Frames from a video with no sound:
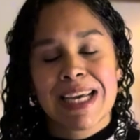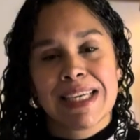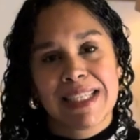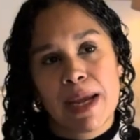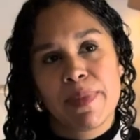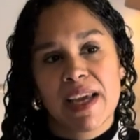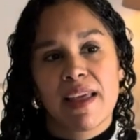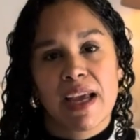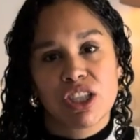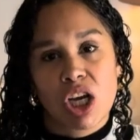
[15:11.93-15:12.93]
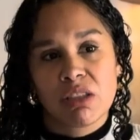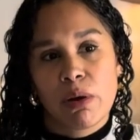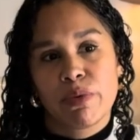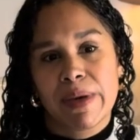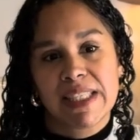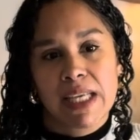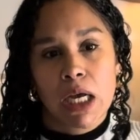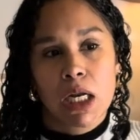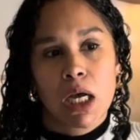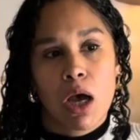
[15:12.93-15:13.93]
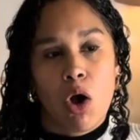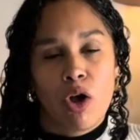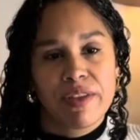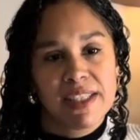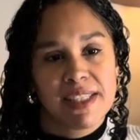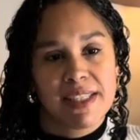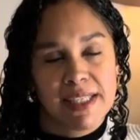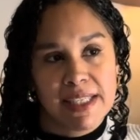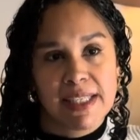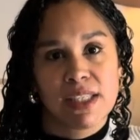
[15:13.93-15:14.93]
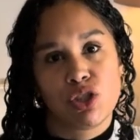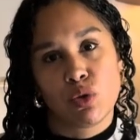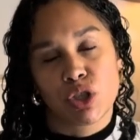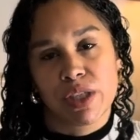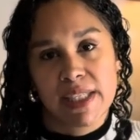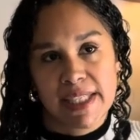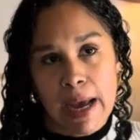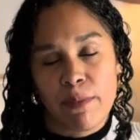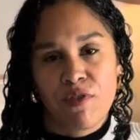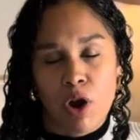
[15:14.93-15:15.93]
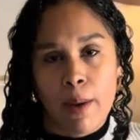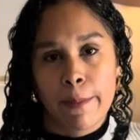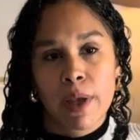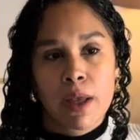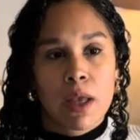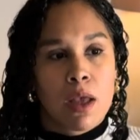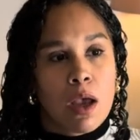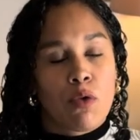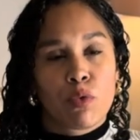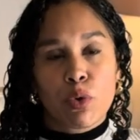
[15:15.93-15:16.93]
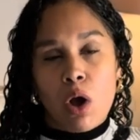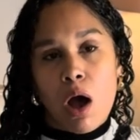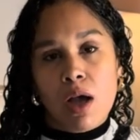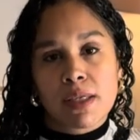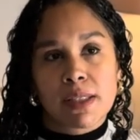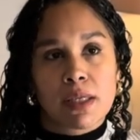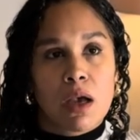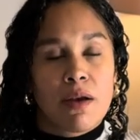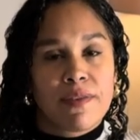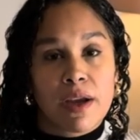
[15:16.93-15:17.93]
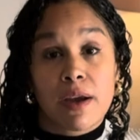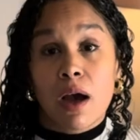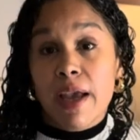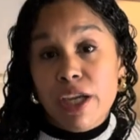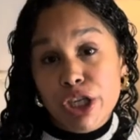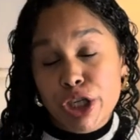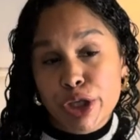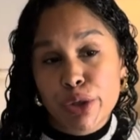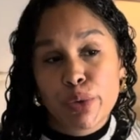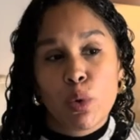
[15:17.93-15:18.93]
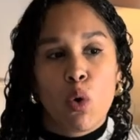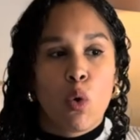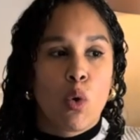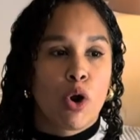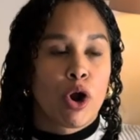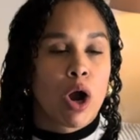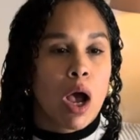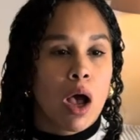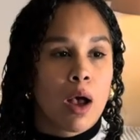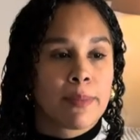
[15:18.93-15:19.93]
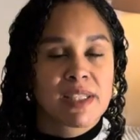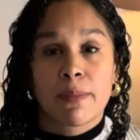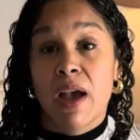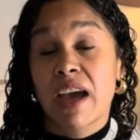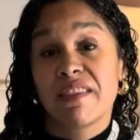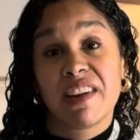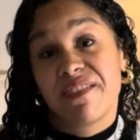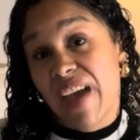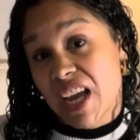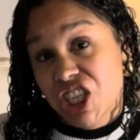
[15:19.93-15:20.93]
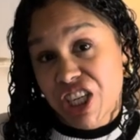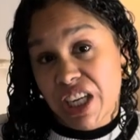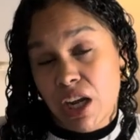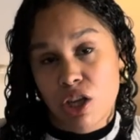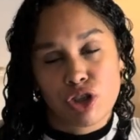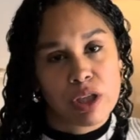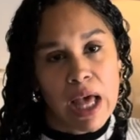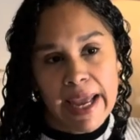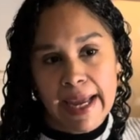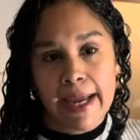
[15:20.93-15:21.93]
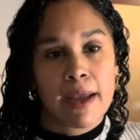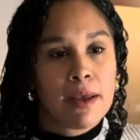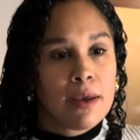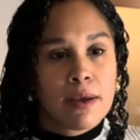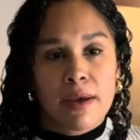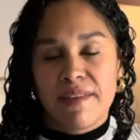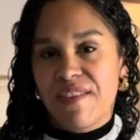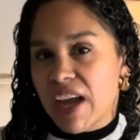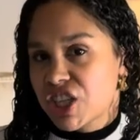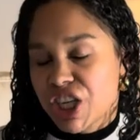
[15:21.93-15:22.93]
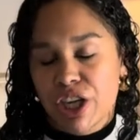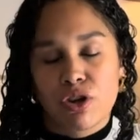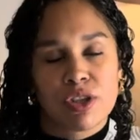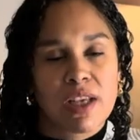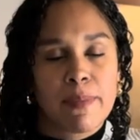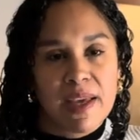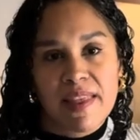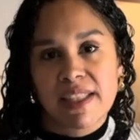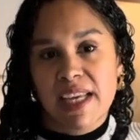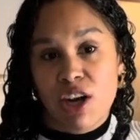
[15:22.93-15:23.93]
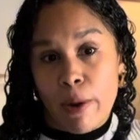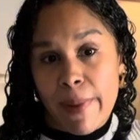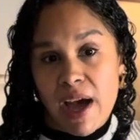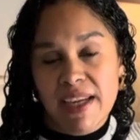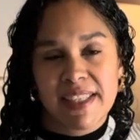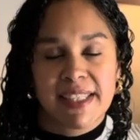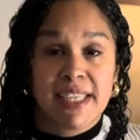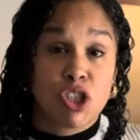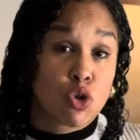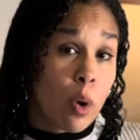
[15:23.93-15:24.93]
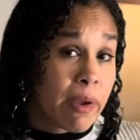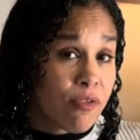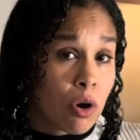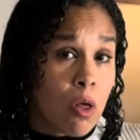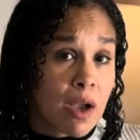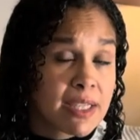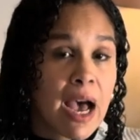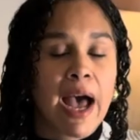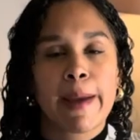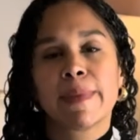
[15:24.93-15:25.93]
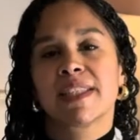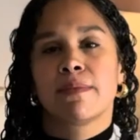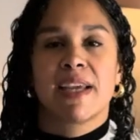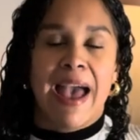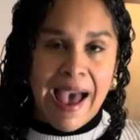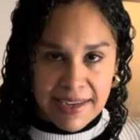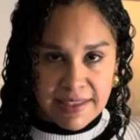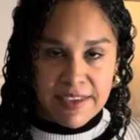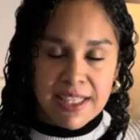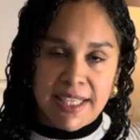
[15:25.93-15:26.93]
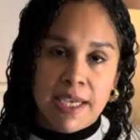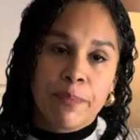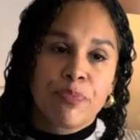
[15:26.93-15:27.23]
Same thing like I talked about with my son. All these diseases usually stem from a root cause of a gut issue or some kind of infection, underlying infection or something that's in our bodies that stays dormant for a long time, but something activates it.